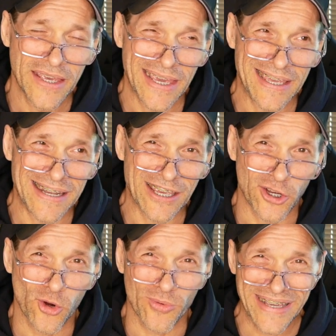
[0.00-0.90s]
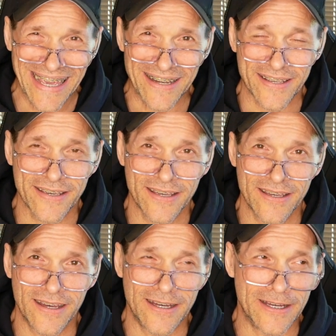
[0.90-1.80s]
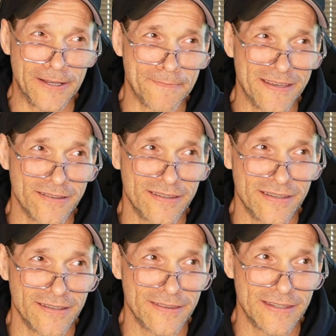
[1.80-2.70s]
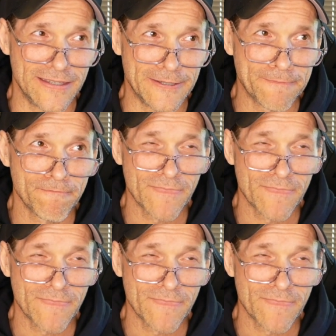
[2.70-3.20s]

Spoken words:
and create the